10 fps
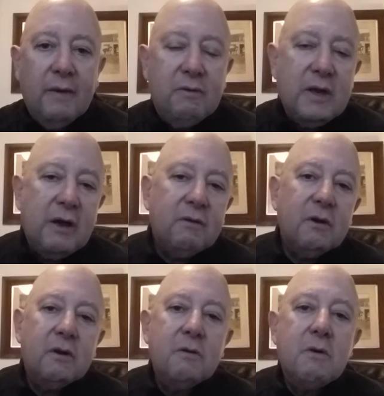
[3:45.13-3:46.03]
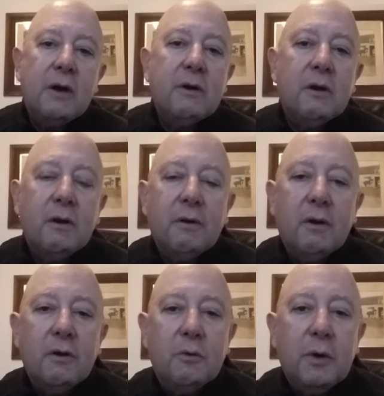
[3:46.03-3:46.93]
1,200
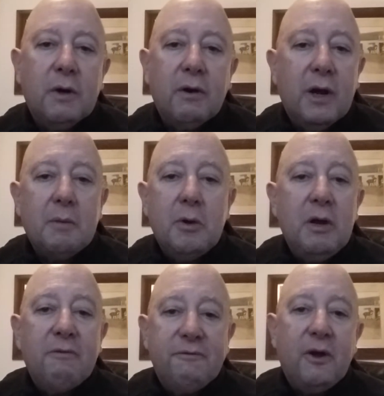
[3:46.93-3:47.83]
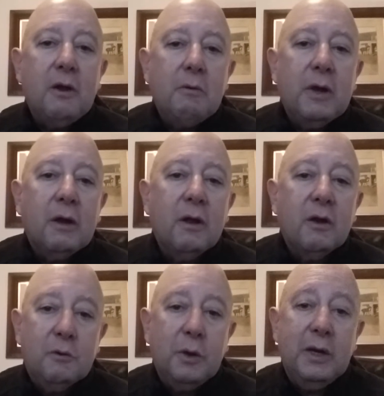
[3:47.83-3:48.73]
on Twitter, and I'm only following
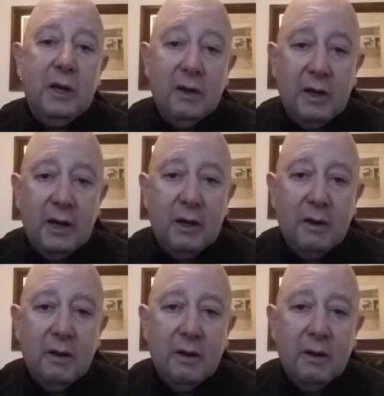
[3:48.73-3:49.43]
29.